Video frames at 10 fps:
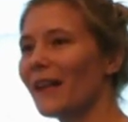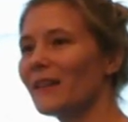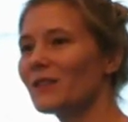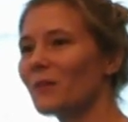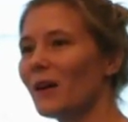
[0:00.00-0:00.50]
And
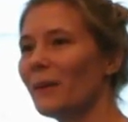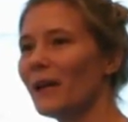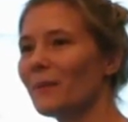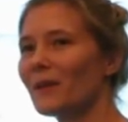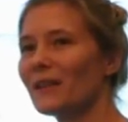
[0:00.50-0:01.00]
this
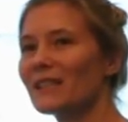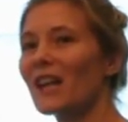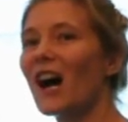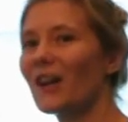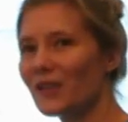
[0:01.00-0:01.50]
wallpaper is
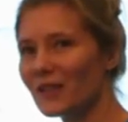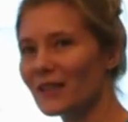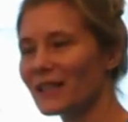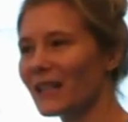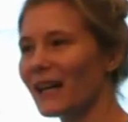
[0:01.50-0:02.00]
under
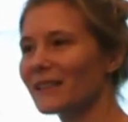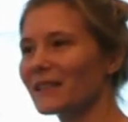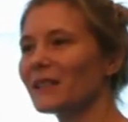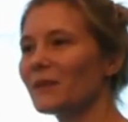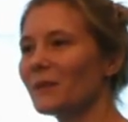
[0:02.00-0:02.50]
the
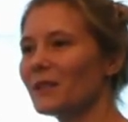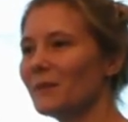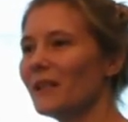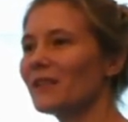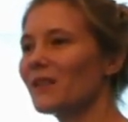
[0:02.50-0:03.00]
closet, which
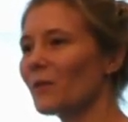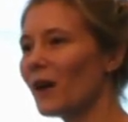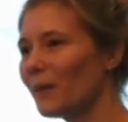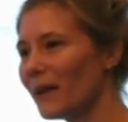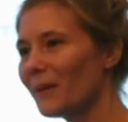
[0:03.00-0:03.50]
means the
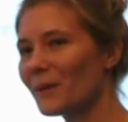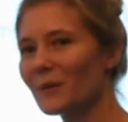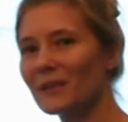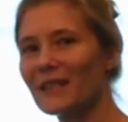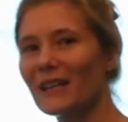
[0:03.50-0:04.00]
wallpaper
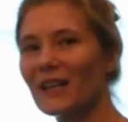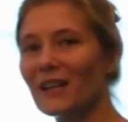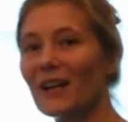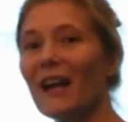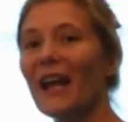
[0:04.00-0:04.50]
was
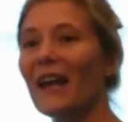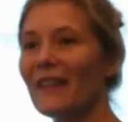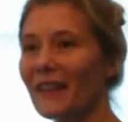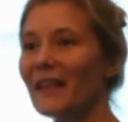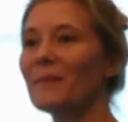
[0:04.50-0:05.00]
there, and
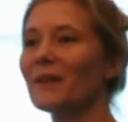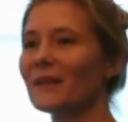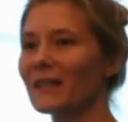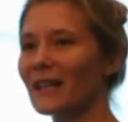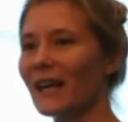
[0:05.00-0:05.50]
then they
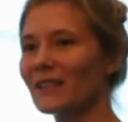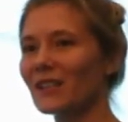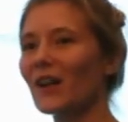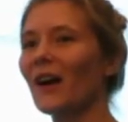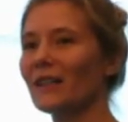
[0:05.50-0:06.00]
built the
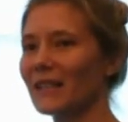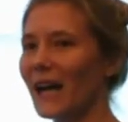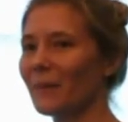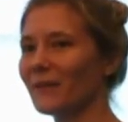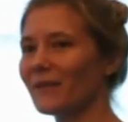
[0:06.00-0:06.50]
closet on
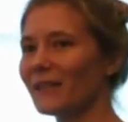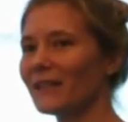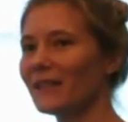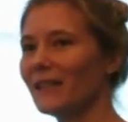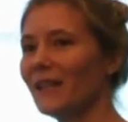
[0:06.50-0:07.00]
top of
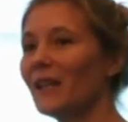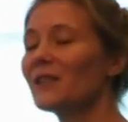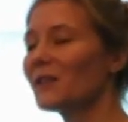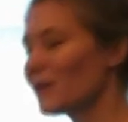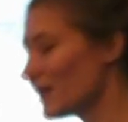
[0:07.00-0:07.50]
it.
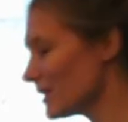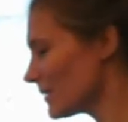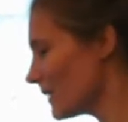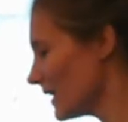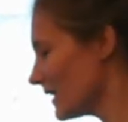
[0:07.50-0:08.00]
So
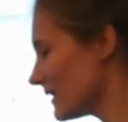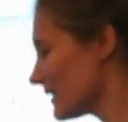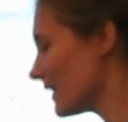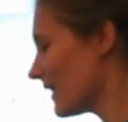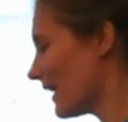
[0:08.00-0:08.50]
this means
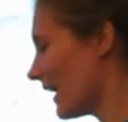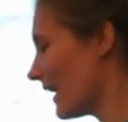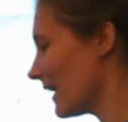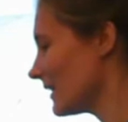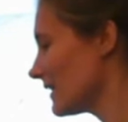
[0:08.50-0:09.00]

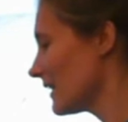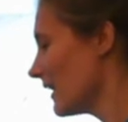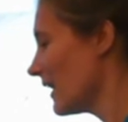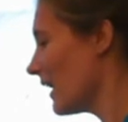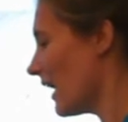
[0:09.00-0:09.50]
that
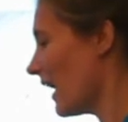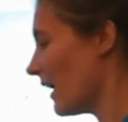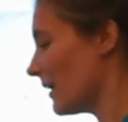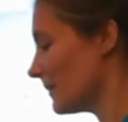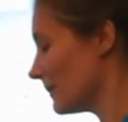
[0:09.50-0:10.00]

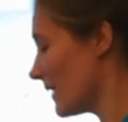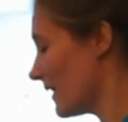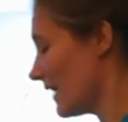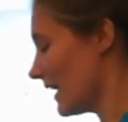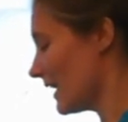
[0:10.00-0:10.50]

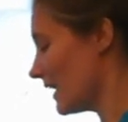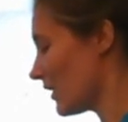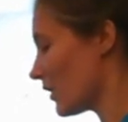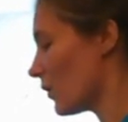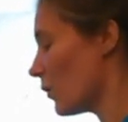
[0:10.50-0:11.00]
they
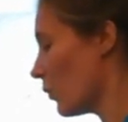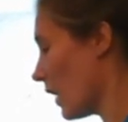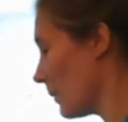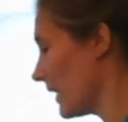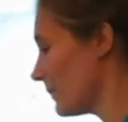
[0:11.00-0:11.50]
either
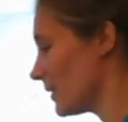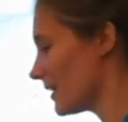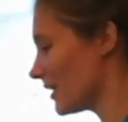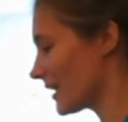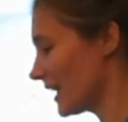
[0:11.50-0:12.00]

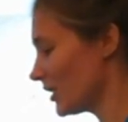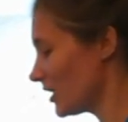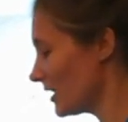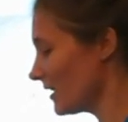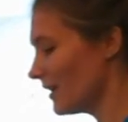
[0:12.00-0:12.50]
wallpapered their
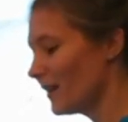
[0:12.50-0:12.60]
kitchen,